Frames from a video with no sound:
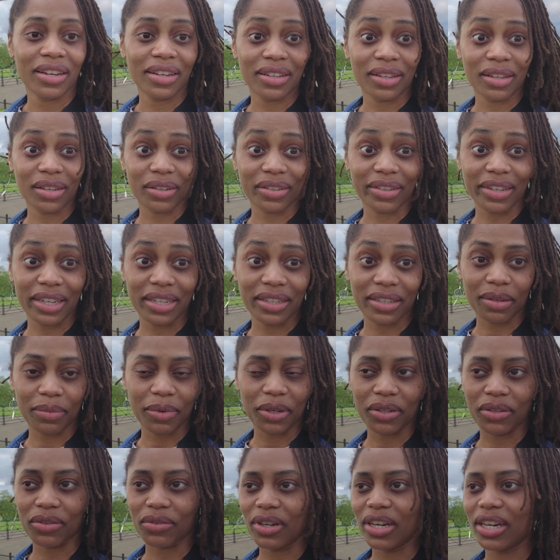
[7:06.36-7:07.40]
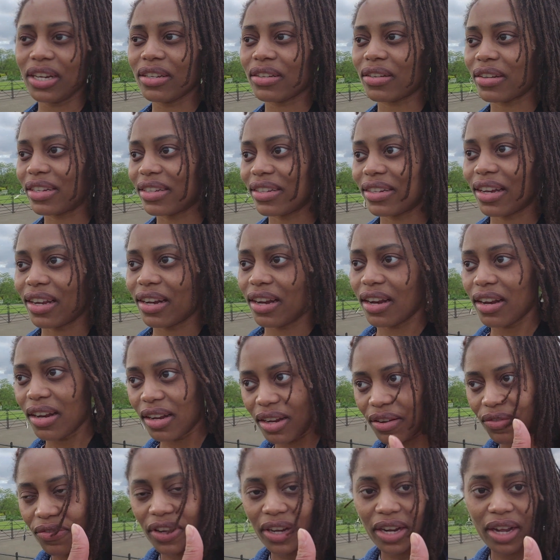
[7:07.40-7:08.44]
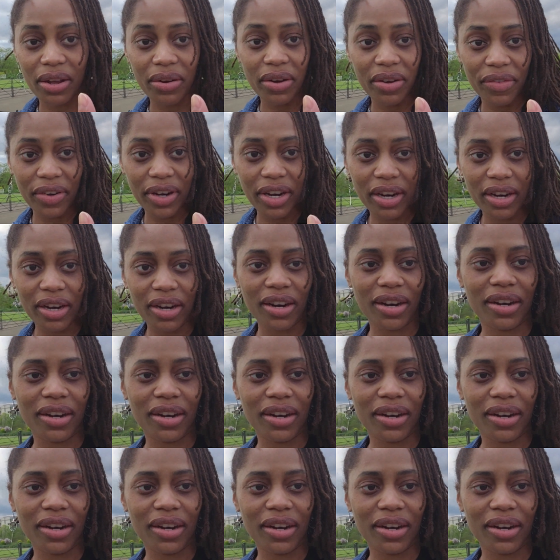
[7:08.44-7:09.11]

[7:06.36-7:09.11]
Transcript: looks like it's about to rain, so let's get the fuck out of here.